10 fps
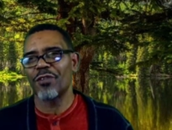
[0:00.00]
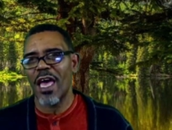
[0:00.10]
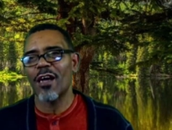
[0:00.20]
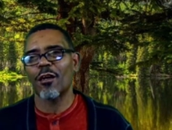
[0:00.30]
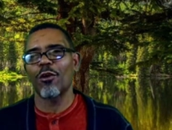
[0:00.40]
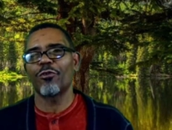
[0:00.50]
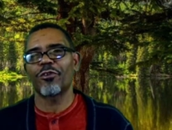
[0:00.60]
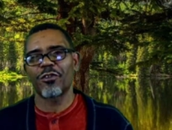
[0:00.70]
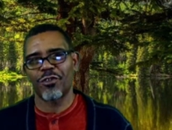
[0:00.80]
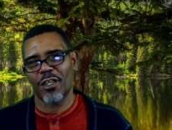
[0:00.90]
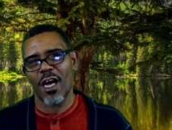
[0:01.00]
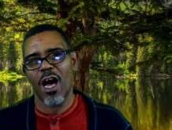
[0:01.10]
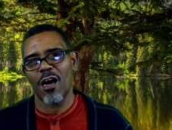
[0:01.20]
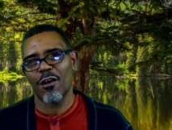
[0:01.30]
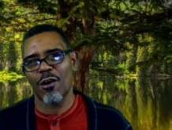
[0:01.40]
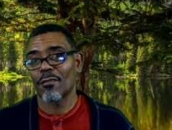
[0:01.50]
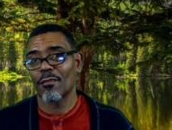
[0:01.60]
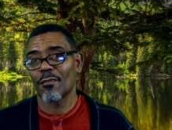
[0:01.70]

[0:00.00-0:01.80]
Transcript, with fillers: that close to Chicago,